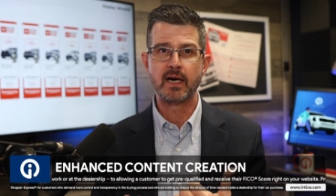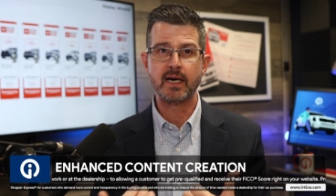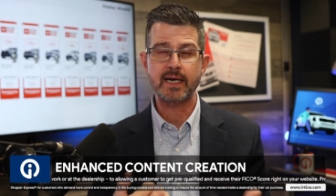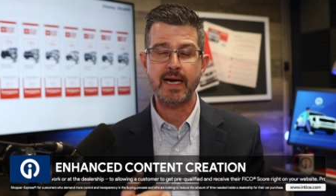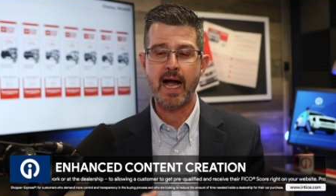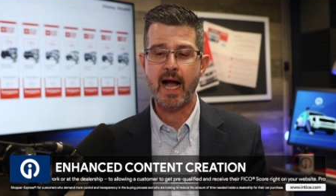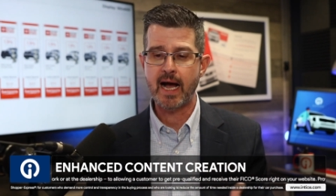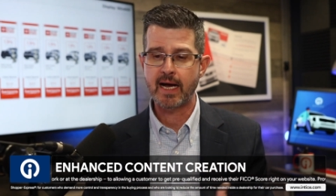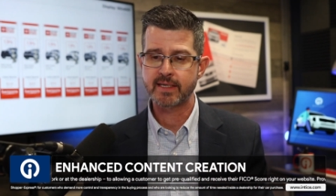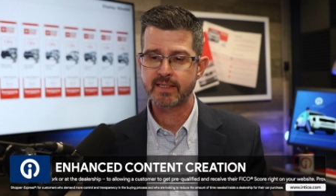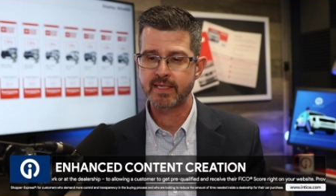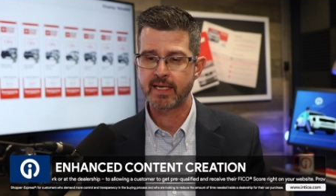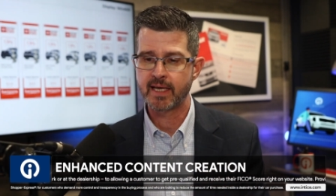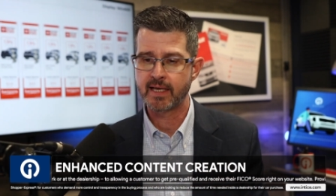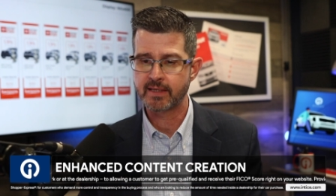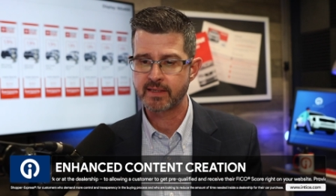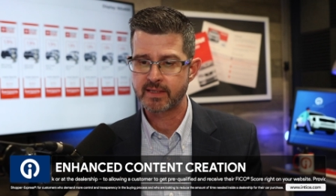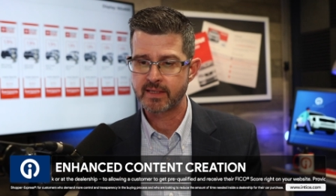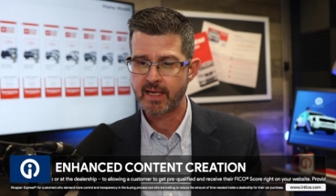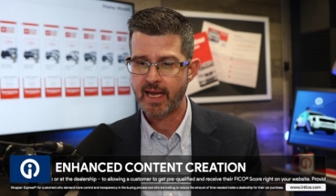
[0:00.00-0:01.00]

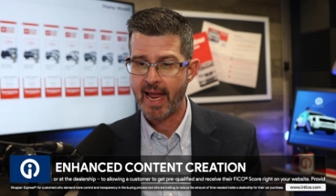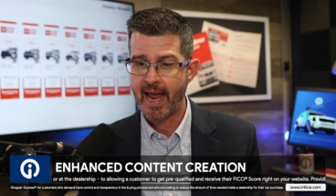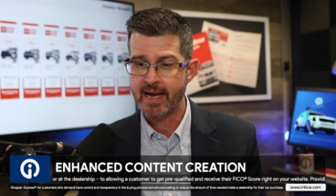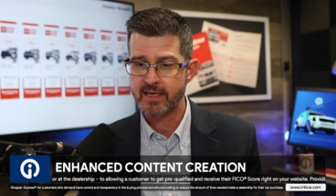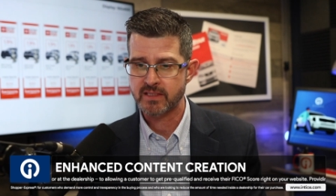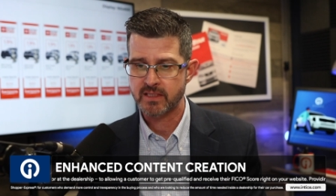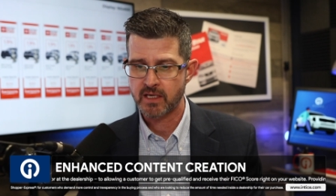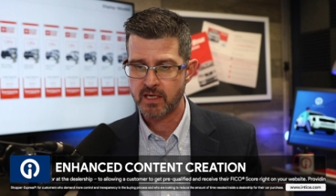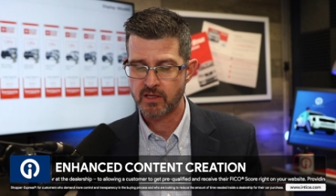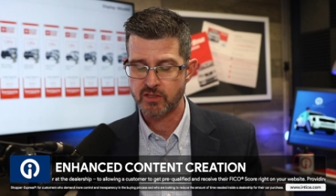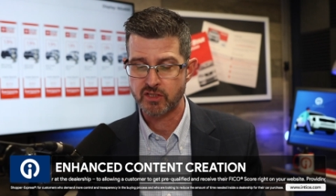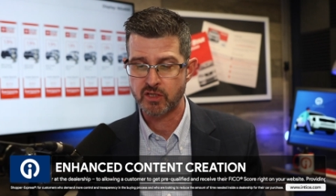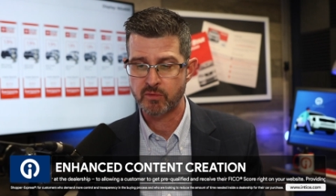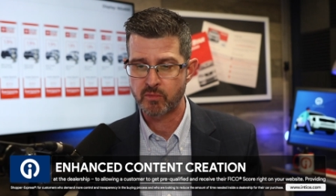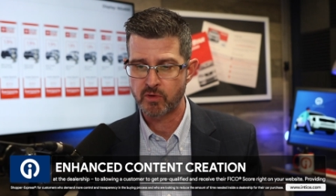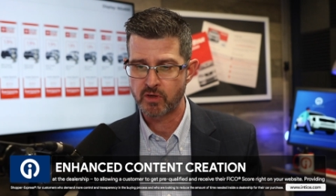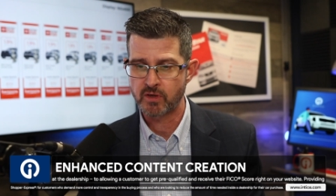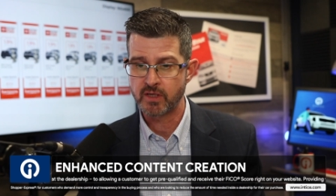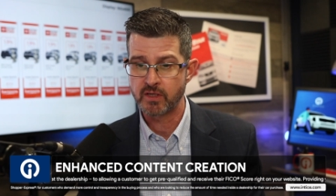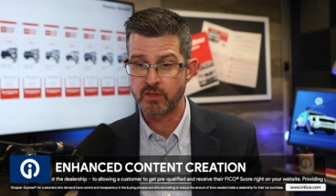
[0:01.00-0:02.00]
content as the
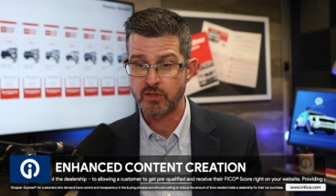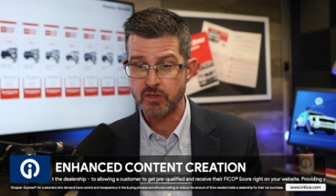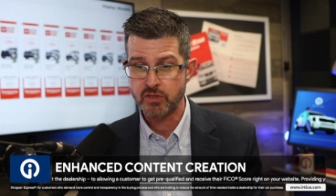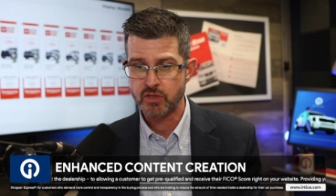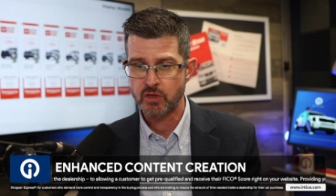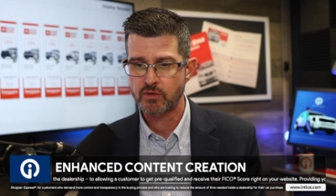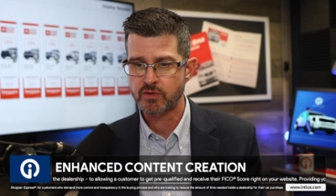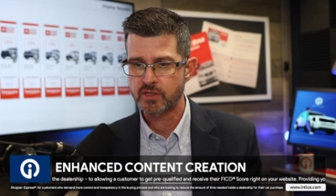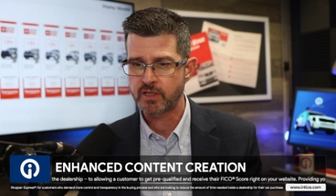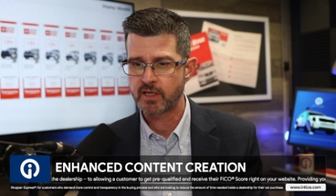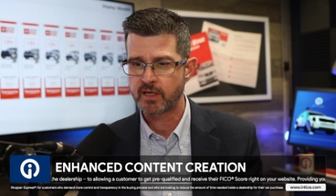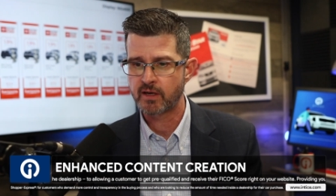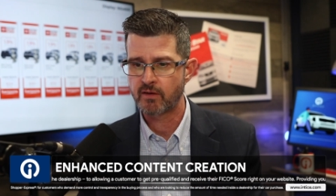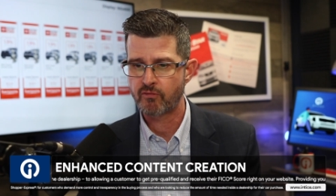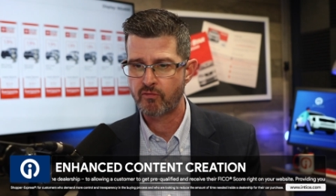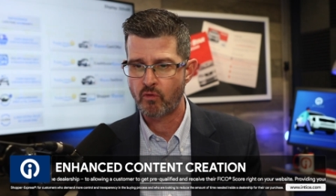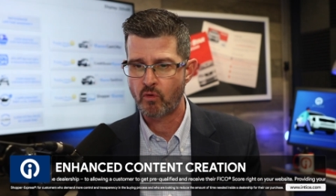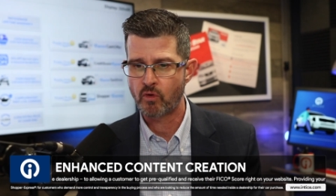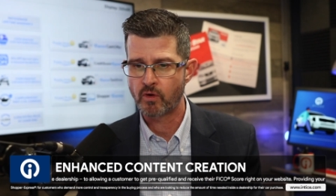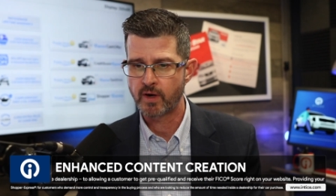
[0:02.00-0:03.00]
customer is searching
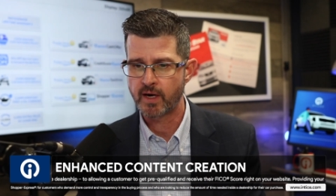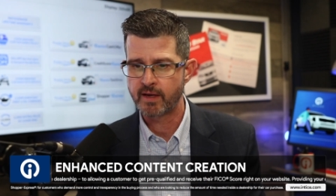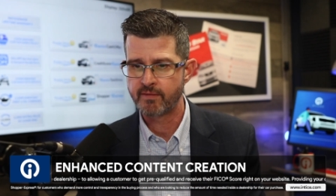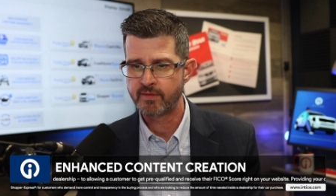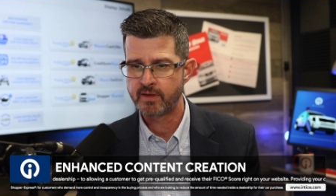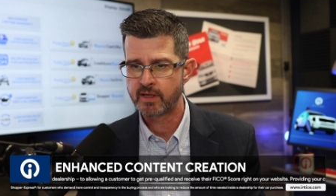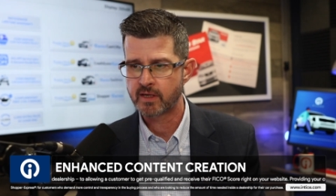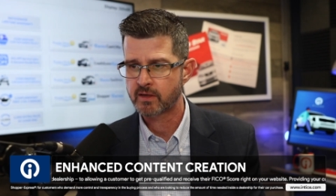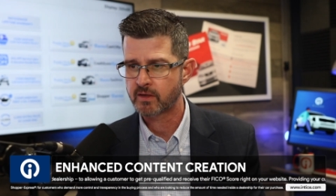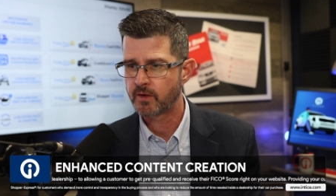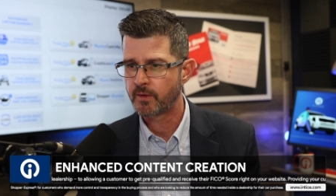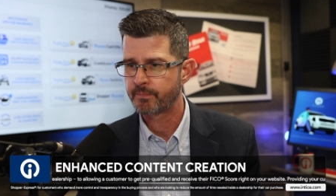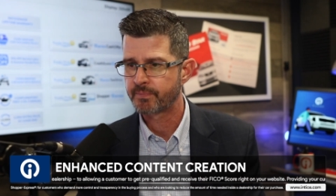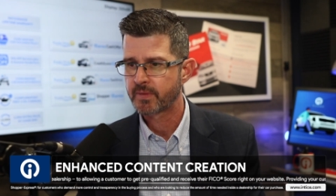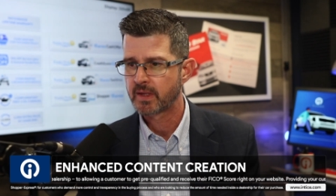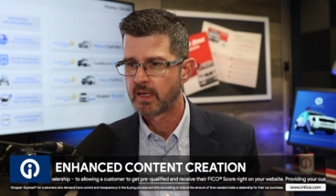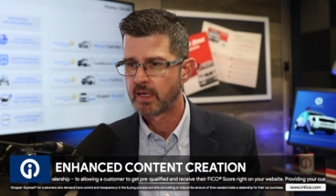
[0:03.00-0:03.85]
for a vehicle.